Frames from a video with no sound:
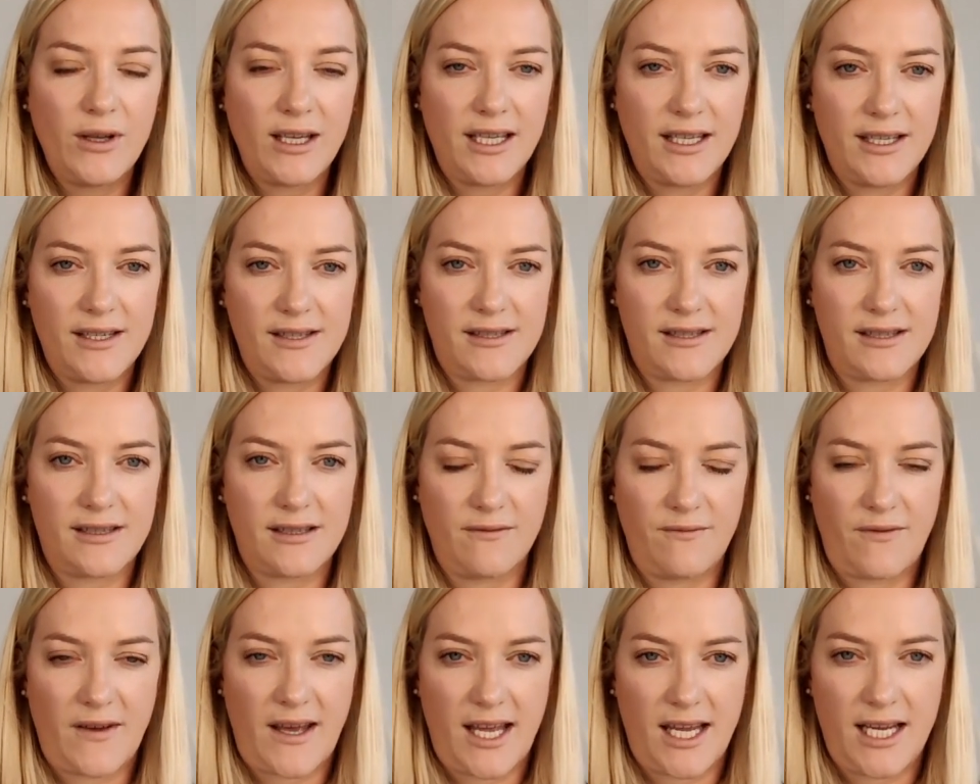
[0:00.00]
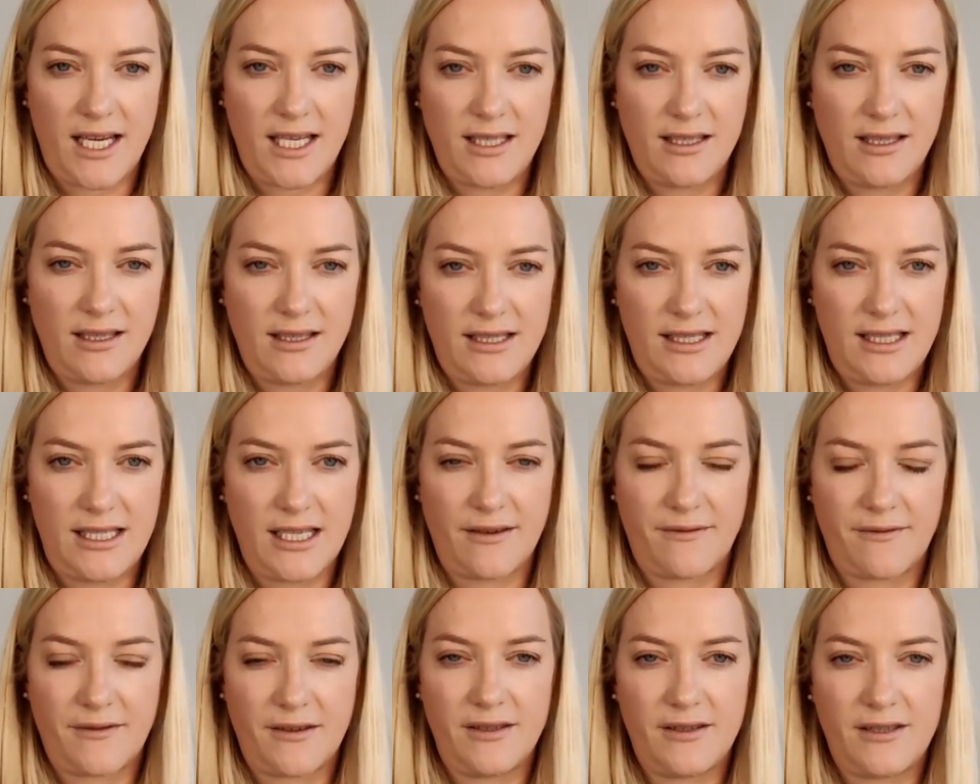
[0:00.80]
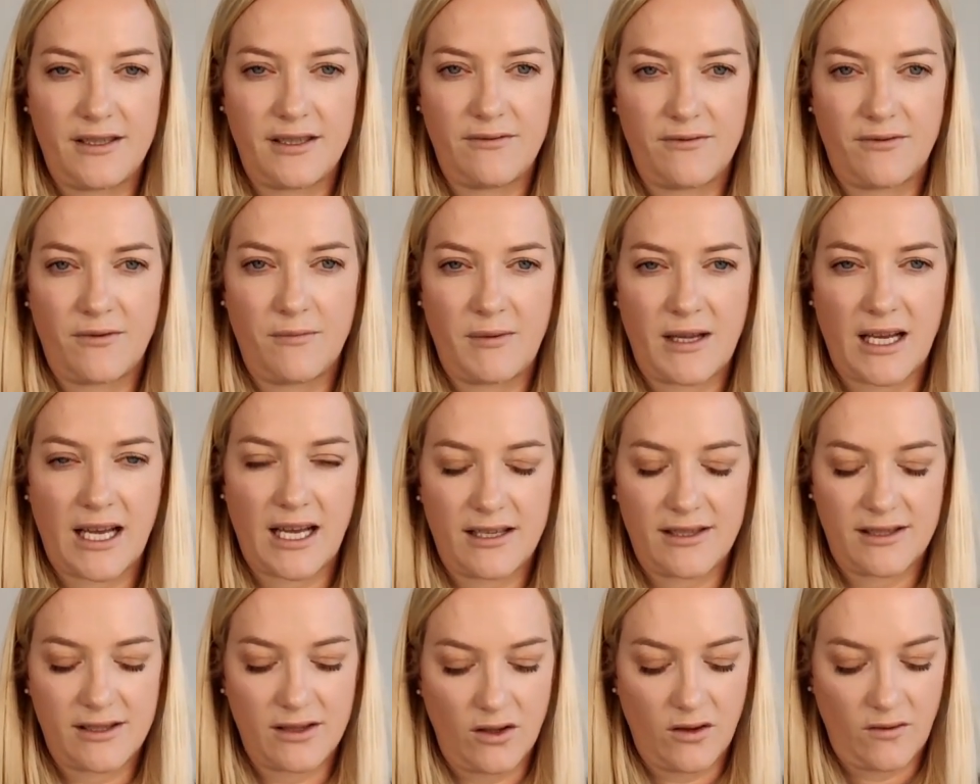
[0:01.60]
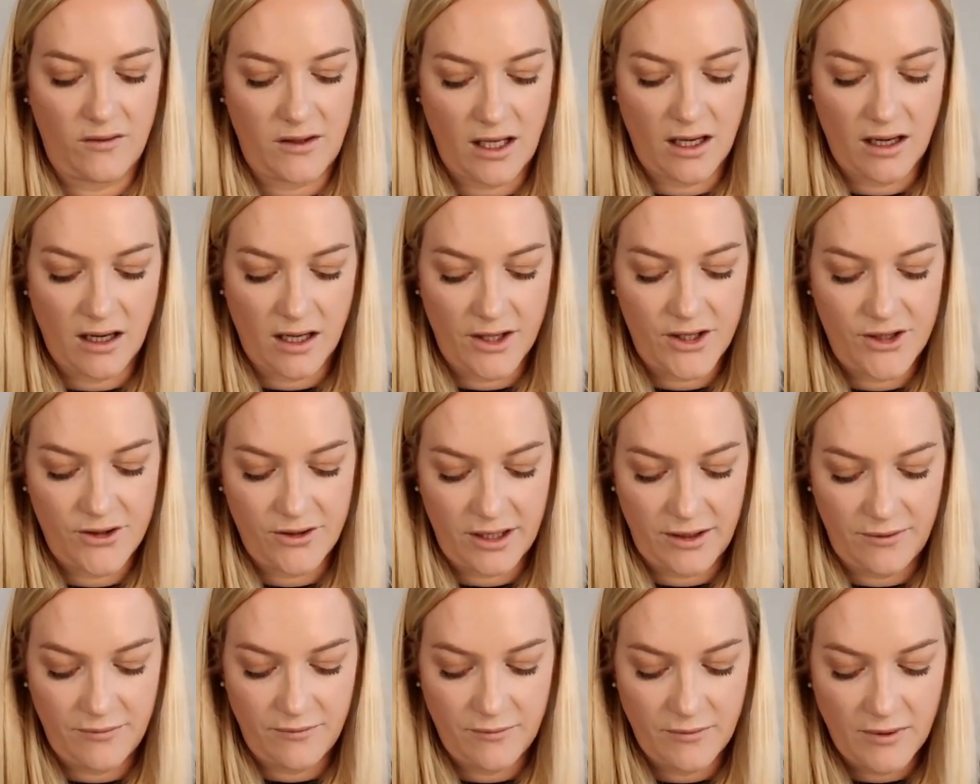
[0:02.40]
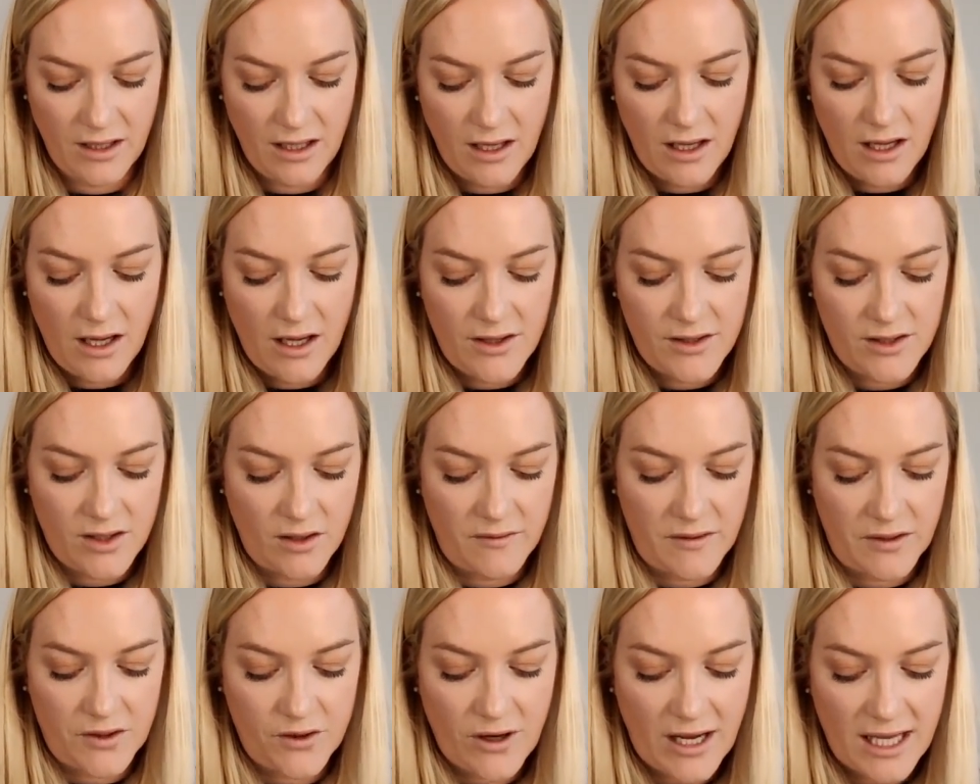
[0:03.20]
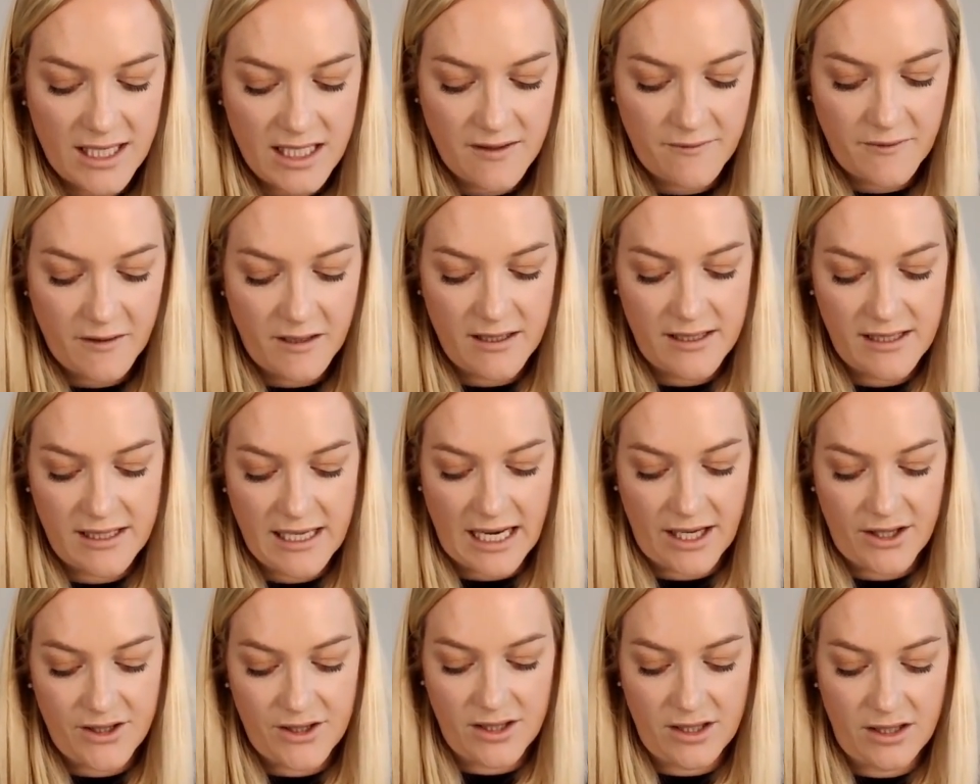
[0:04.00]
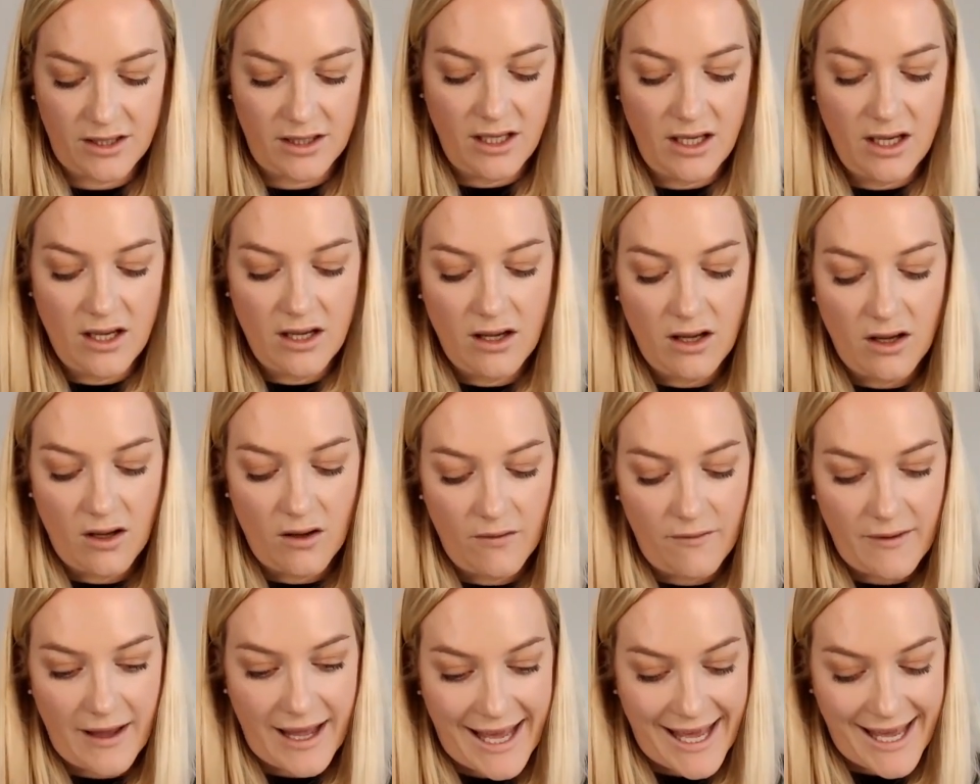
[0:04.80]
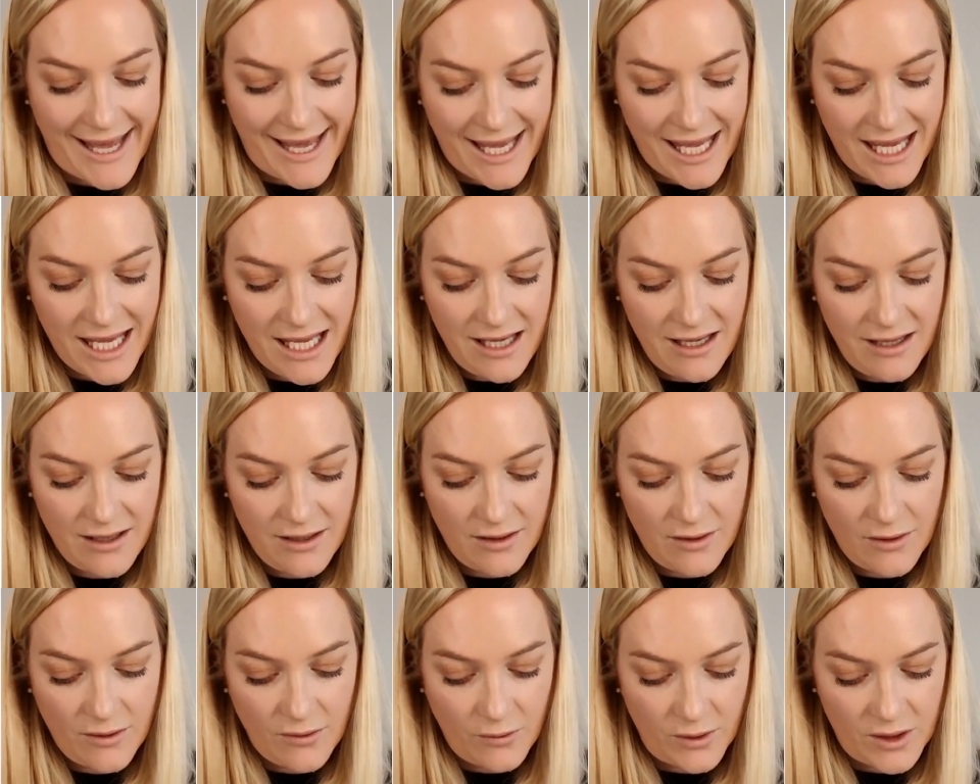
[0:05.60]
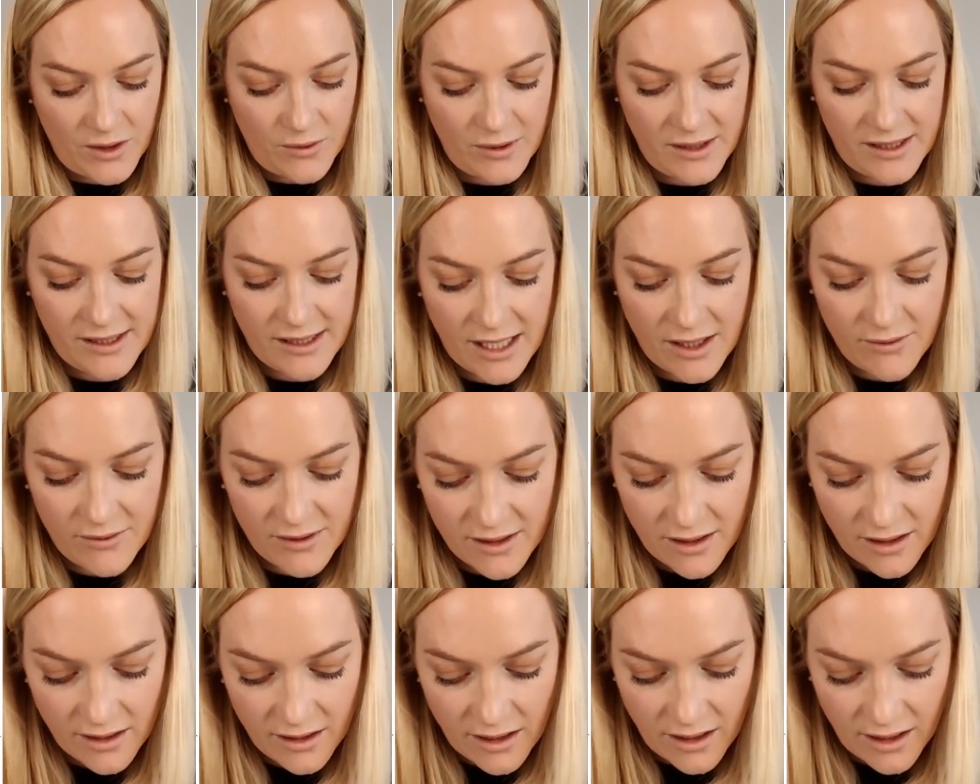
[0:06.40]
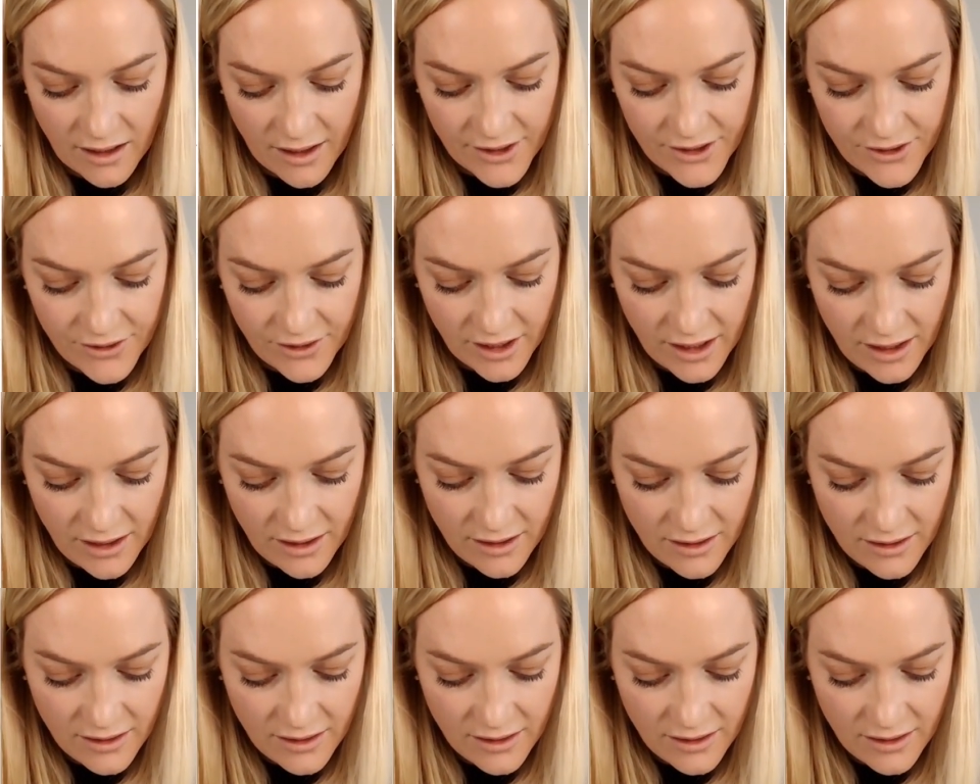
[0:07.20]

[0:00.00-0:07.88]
is the vein different from that of the artery? So the transverse section of A, which we said was our artery,